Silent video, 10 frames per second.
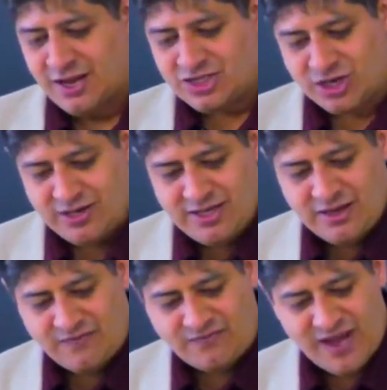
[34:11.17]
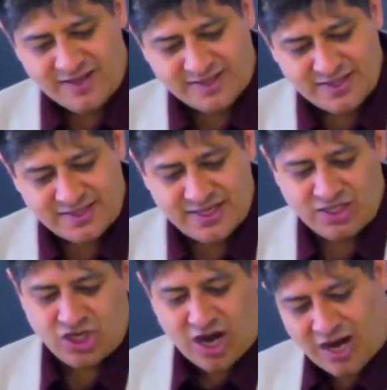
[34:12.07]
turning their faces
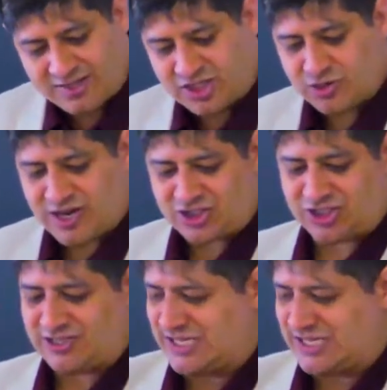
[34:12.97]
in God's direction.